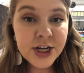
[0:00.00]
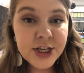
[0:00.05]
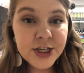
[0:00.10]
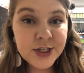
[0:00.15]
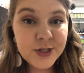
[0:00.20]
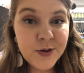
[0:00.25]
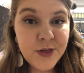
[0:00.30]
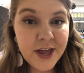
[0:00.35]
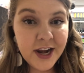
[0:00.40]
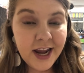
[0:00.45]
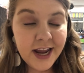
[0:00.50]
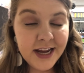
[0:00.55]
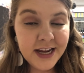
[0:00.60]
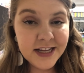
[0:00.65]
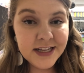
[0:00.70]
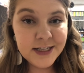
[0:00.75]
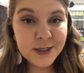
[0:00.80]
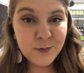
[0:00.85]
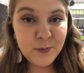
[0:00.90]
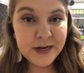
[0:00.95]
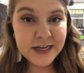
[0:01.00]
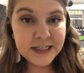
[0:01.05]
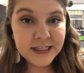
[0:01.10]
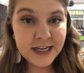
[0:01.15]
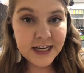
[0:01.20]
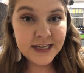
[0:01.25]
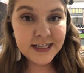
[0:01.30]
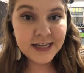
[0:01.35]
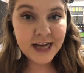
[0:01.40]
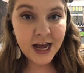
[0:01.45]
So then I can space
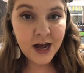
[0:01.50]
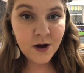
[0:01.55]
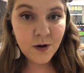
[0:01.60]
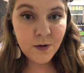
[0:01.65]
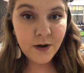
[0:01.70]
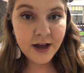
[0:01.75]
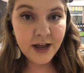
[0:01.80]
kids out,